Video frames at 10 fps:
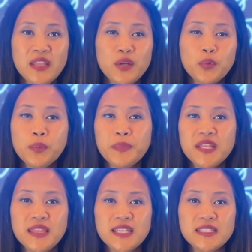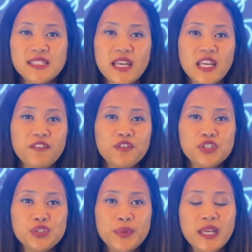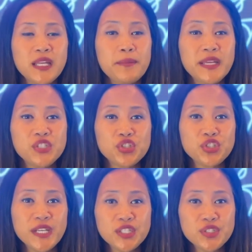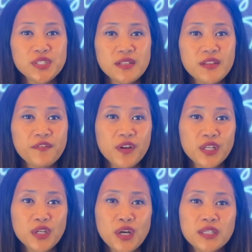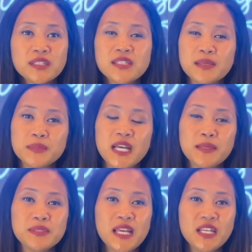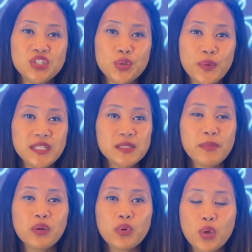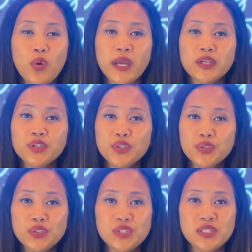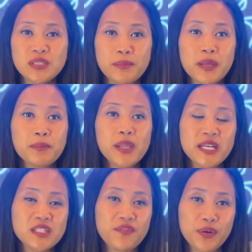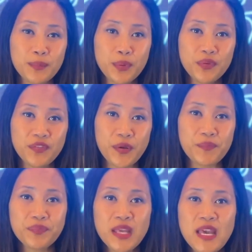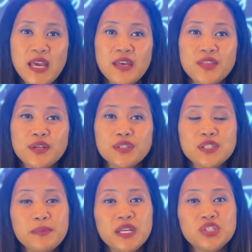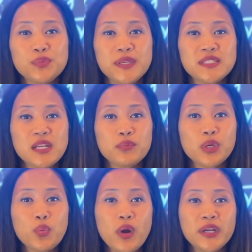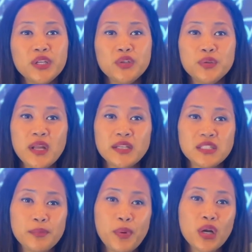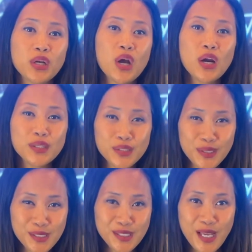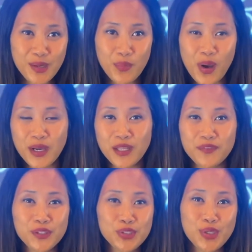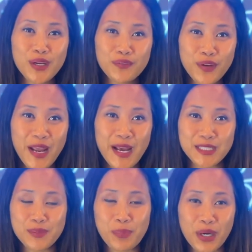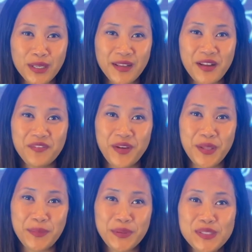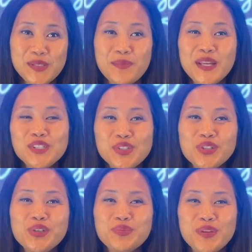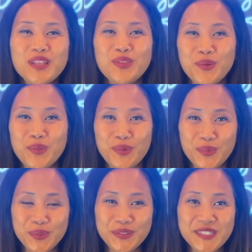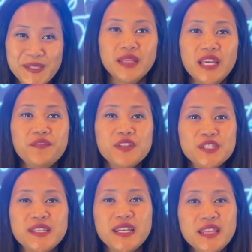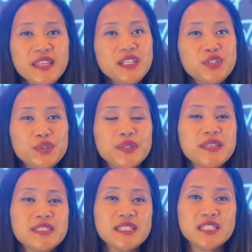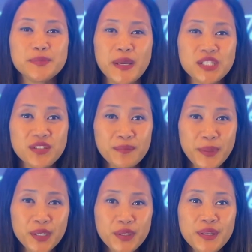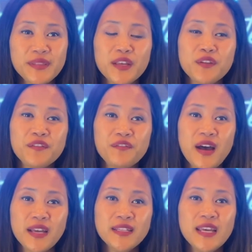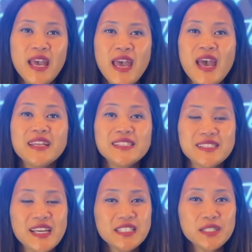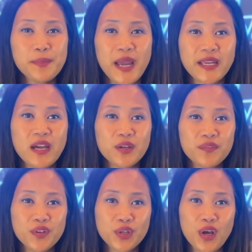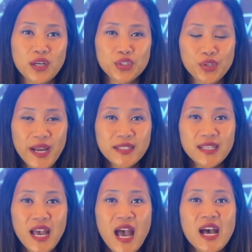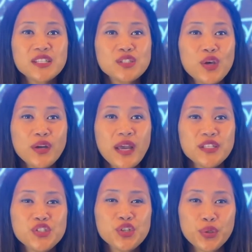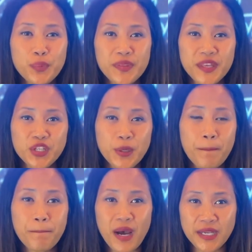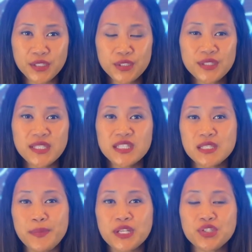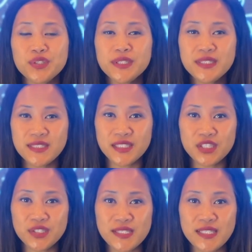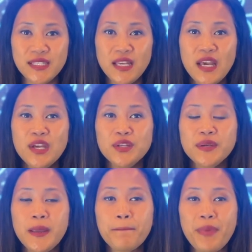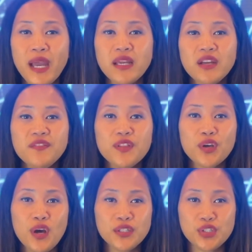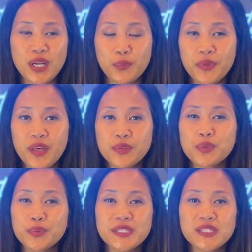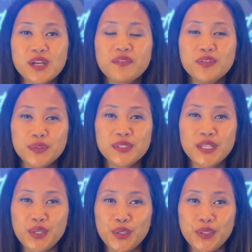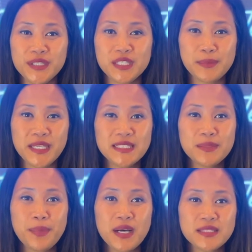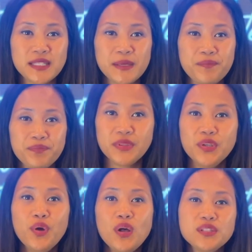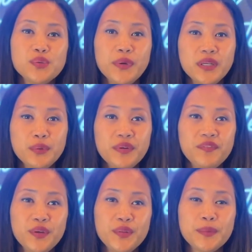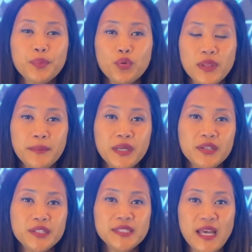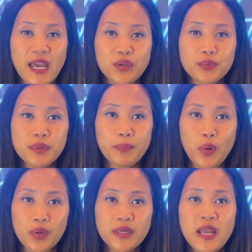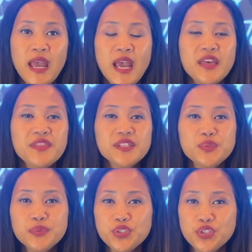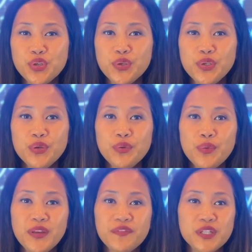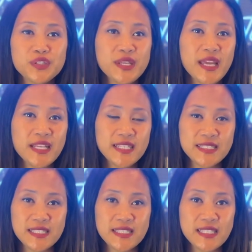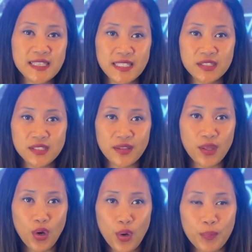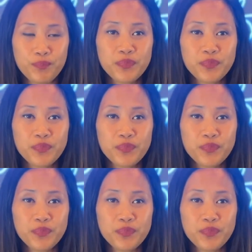There will be things like if you're doing any major changes to the front yard, sometimes HOAs may require you to submit plans for approval. There are some HOAs that require you not to park cars on the sidewalk if your driveway has parking available. So make sure you read through the rules. If there's anything during this inspection period that you find and decide to back out of your contract, as long as you're within your buyer's inspection contingency, you can back out of the contract without the risk of losing your earnest money deposit. You'll also want to review the preliminary title report, and this will show you if there's any existing liens on the home.